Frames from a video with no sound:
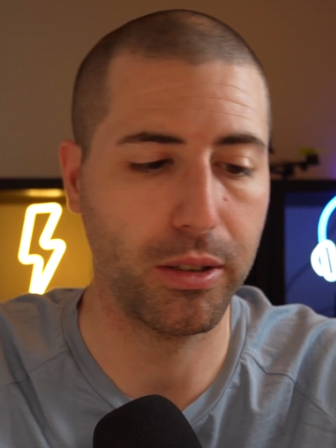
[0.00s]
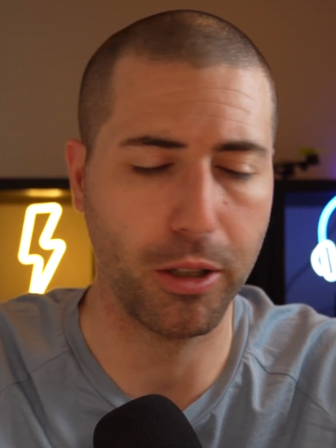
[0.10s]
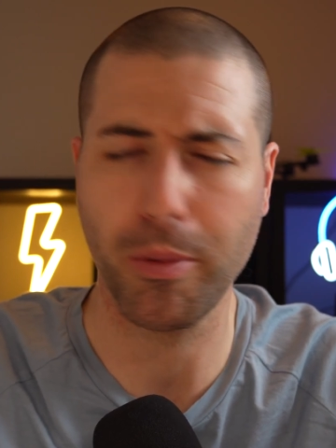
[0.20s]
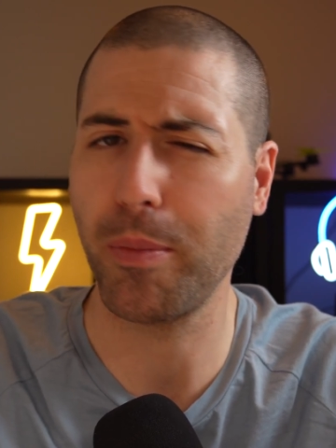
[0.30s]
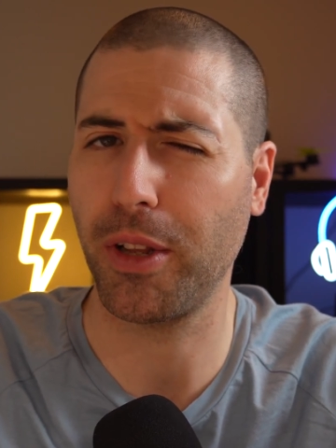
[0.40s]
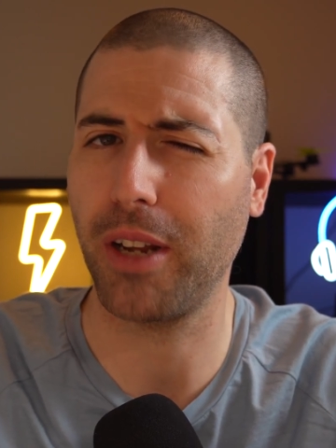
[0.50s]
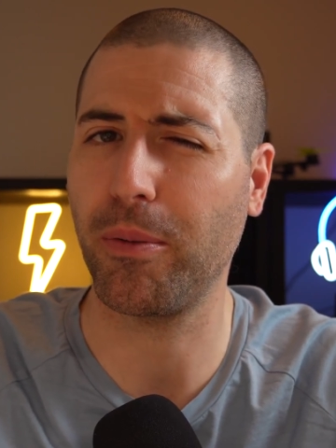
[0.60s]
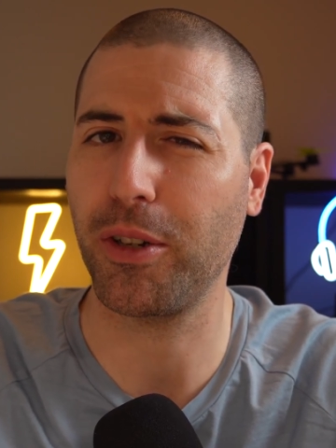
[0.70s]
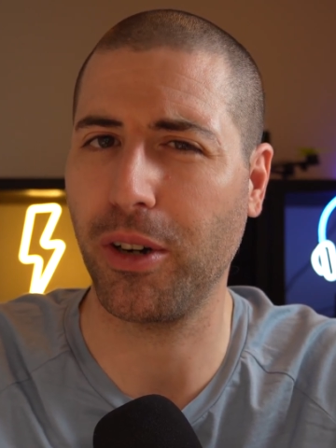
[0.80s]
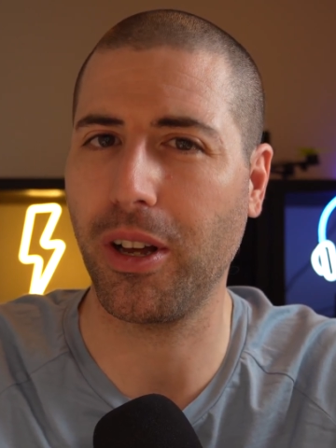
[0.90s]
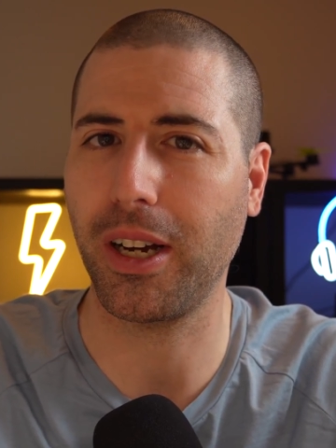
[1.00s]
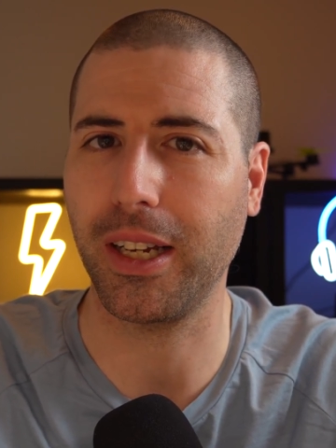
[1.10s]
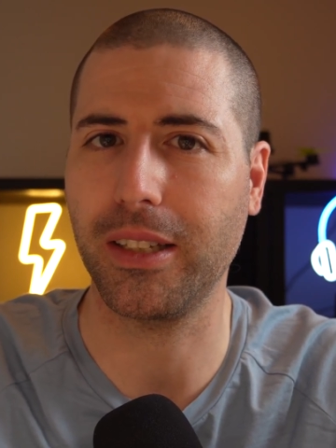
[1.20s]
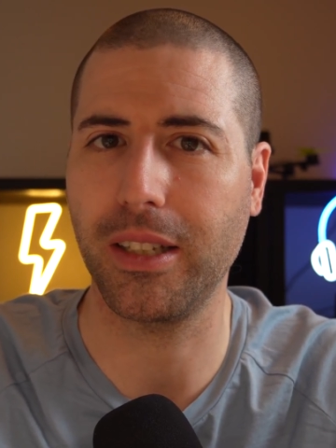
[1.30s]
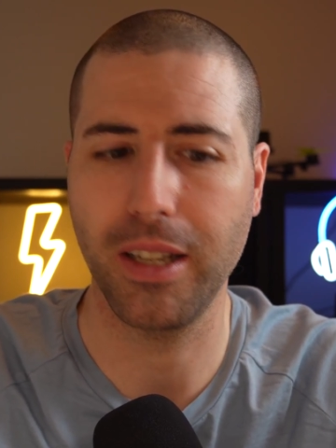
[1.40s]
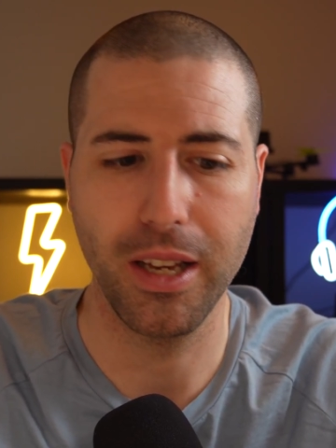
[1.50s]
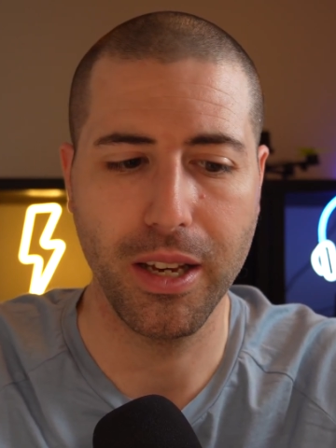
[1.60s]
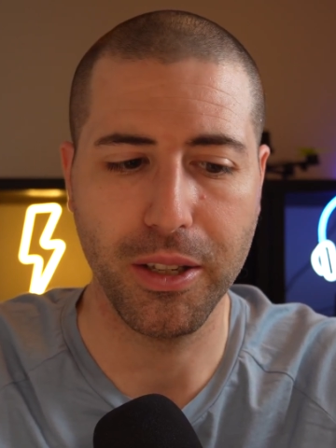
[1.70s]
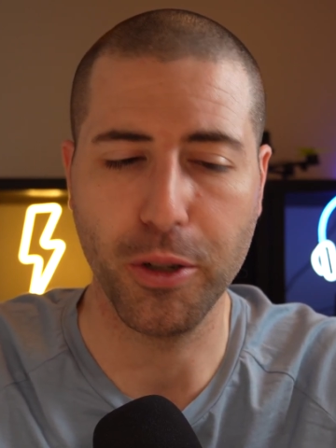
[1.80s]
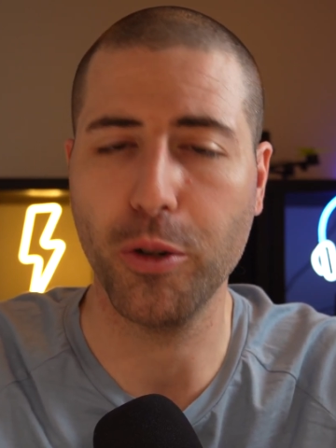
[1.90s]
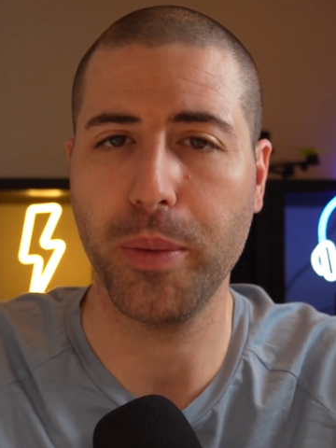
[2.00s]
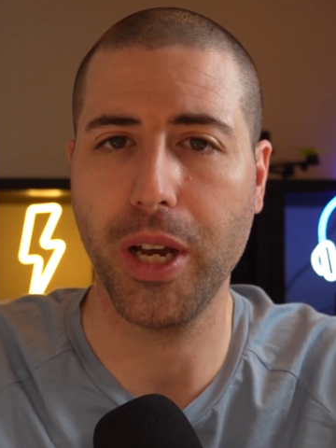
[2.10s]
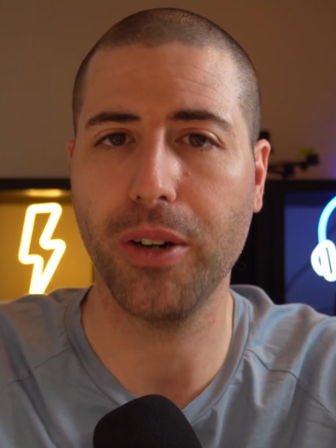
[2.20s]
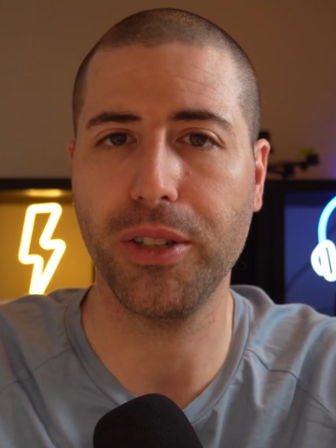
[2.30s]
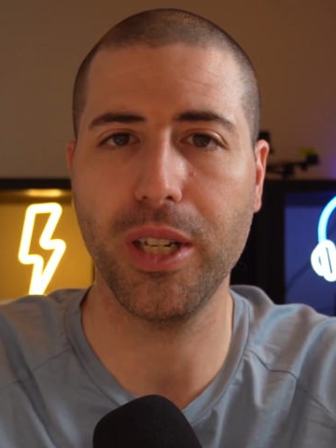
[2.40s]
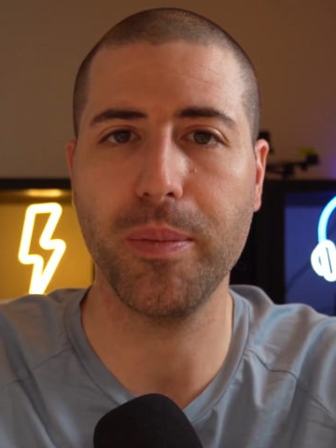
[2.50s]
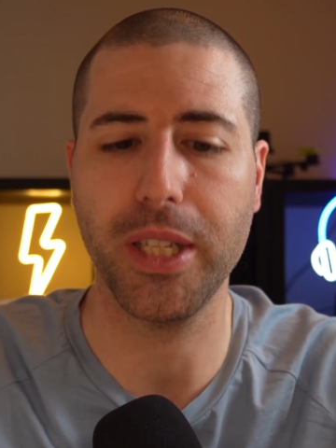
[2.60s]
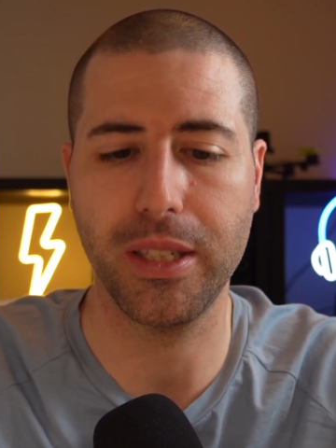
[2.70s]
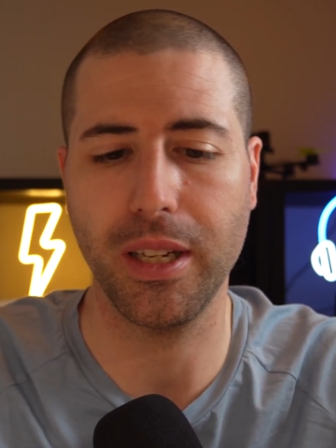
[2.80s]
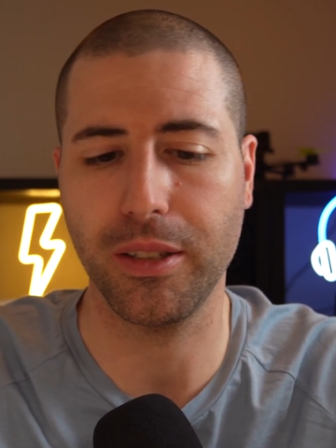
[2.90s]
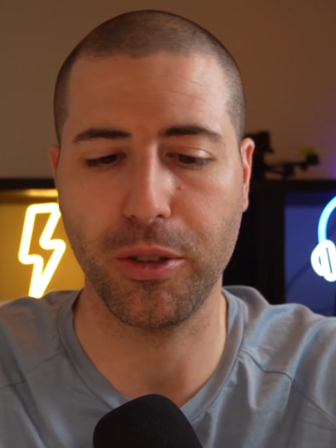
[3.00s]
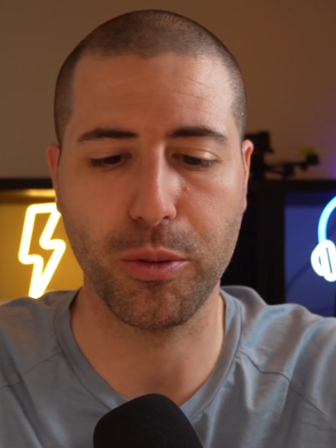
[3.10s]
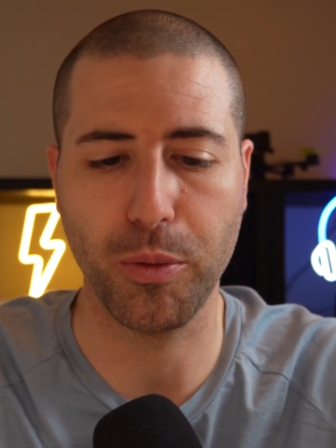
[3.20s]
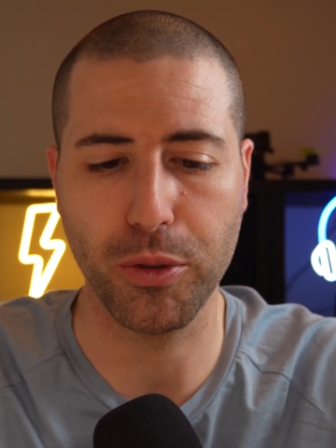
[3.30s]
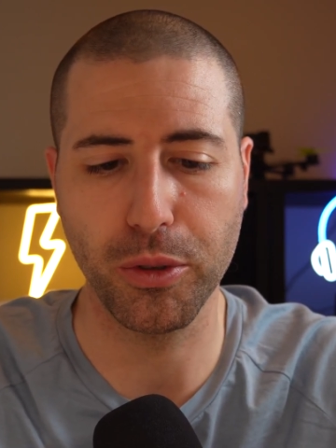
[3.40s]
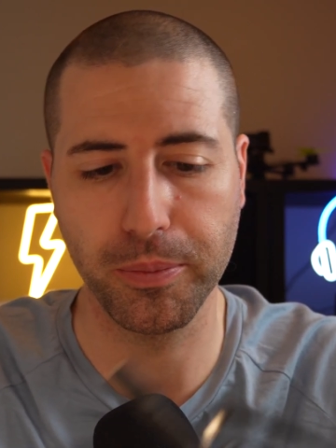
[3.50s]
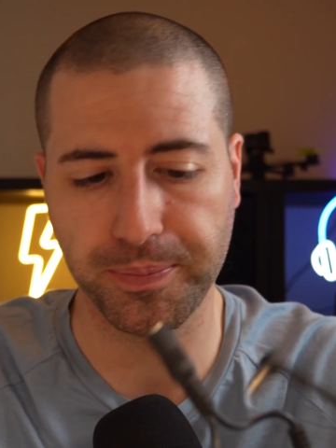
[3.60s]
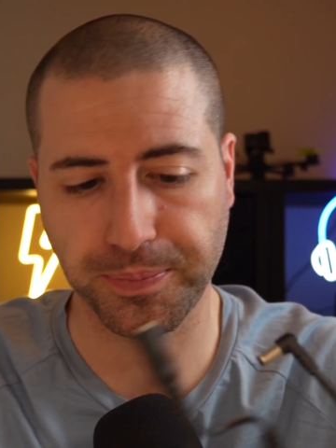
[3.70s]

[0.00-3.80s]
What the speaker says: But remember that when you unlock it, you go beyond the limits that you're supposed to.